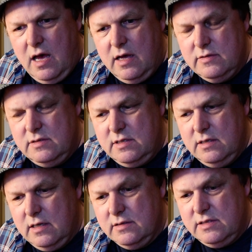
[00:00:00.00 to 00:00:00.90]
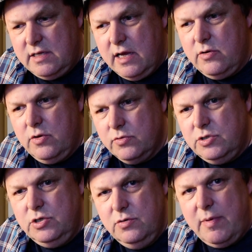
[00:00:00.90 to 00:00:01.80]
stereo
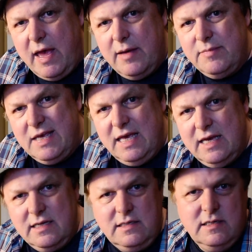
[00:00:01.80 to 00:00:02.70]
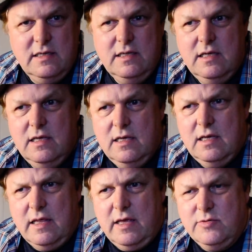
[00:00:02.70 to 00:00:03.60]
tube amp kit.
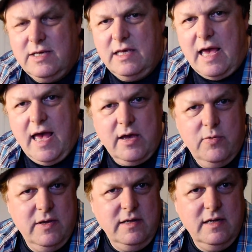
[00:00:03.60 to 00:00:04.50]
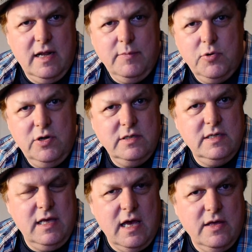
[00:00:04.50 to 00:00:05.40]
I think it was a Yaquin, and I put it
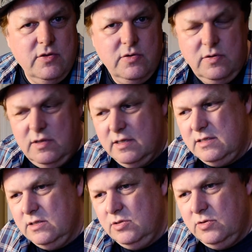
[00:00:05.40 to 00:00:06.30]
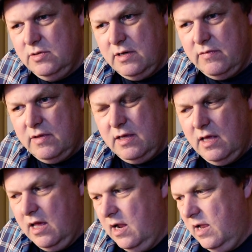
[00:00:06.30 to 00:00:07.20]
together and listened to it and everything.
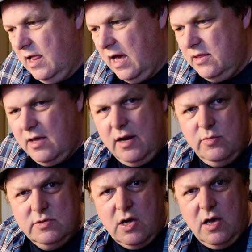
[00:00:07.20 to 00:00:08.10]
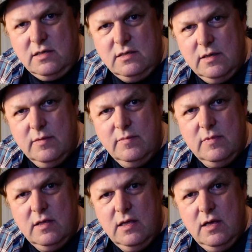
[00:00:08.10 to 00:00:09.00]
I thought it was awesome
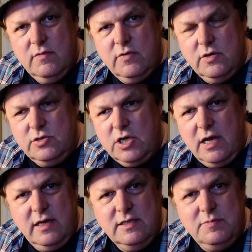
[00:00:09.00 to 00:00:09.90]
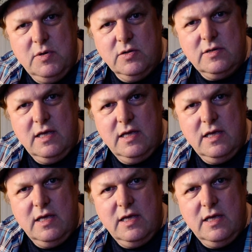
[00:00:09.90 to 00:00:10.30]
for a Chinese built